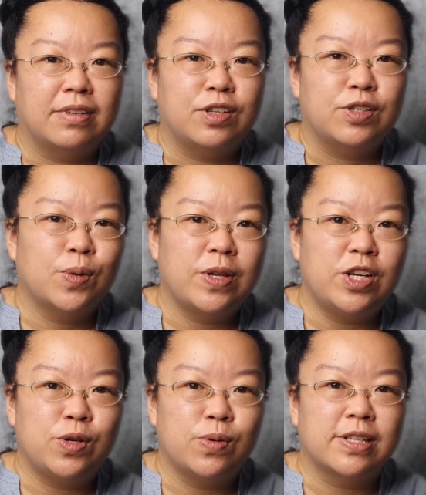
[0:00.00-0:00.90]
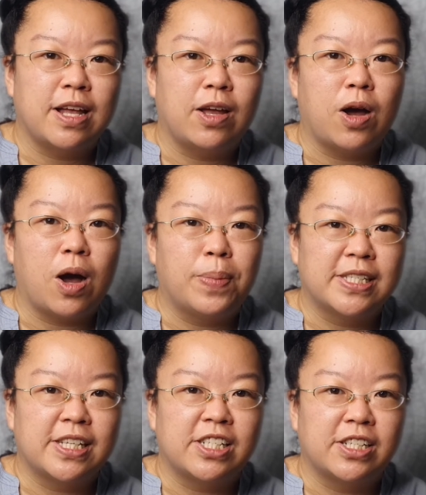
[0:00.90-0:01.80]
So issues like
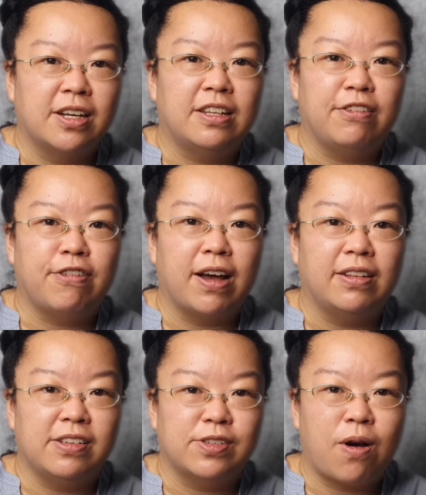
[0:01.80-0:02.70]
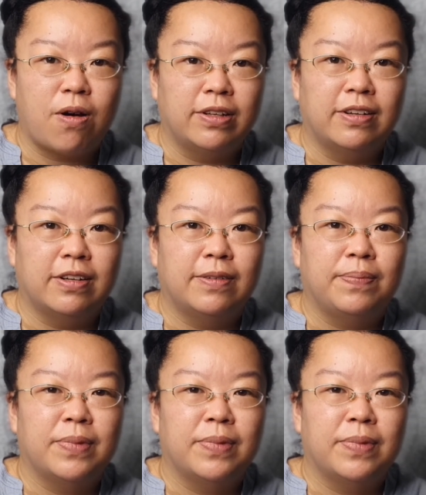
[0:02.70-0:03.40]
oppositional defiant disorder,